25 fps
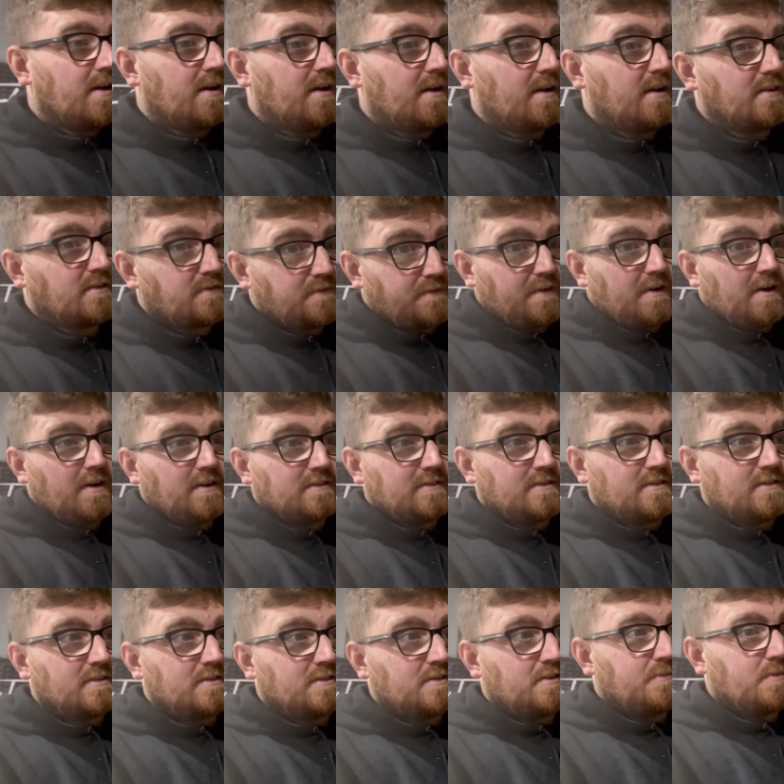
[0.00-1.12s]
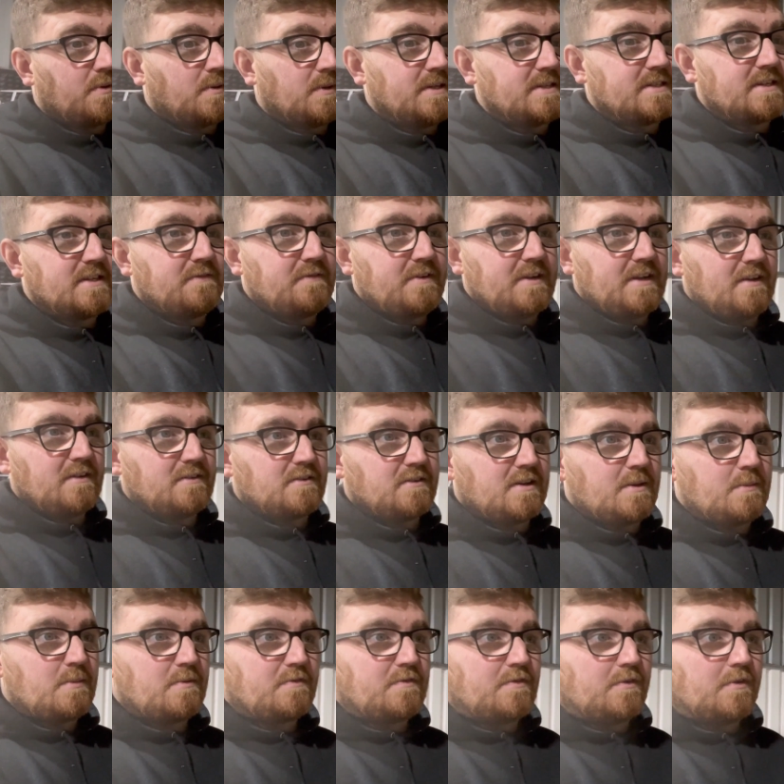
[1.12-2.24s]
It's fucked. You've probably seen videos on it
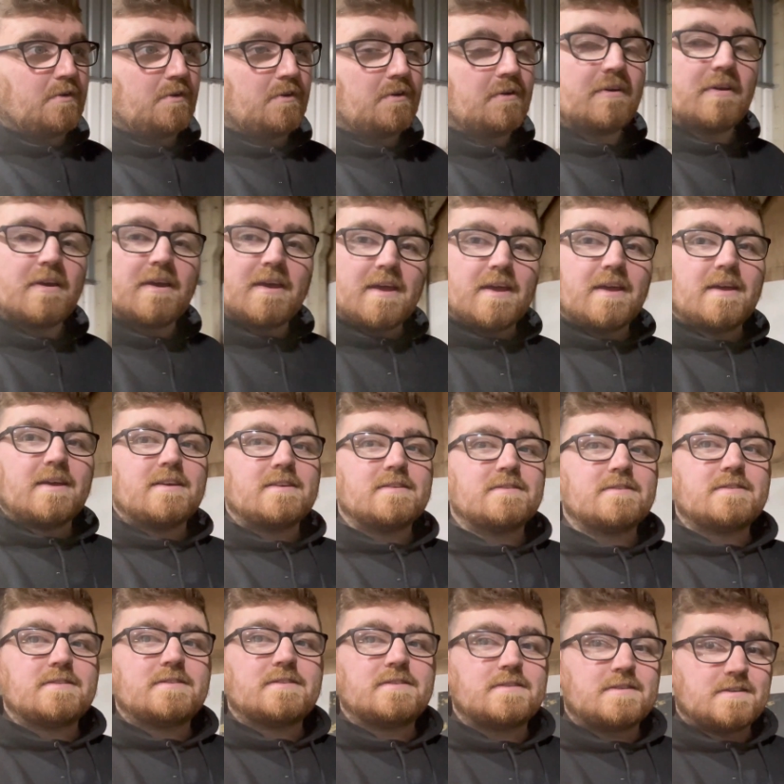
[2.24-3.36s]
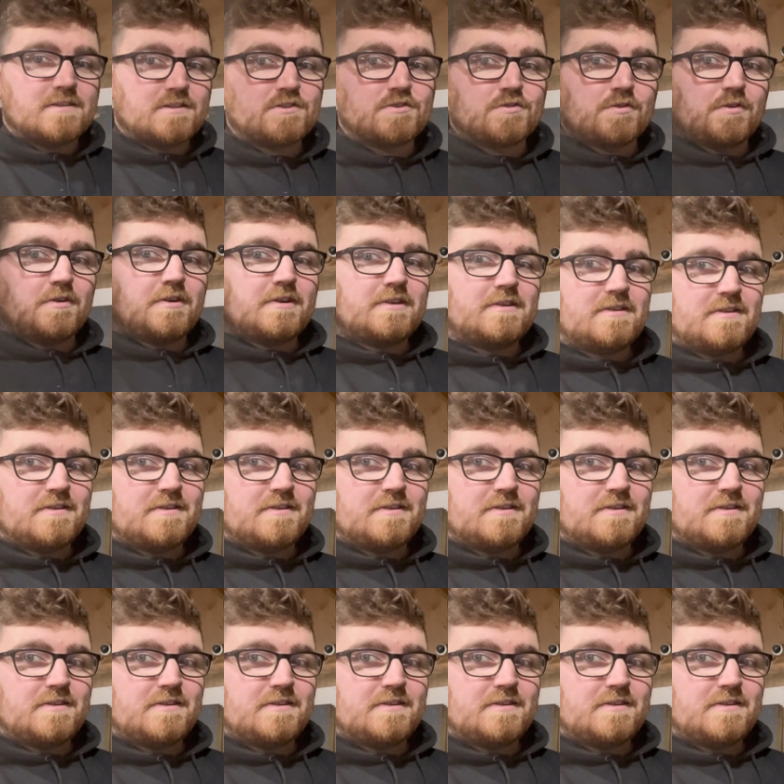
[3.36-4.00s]
before. It is destroyed.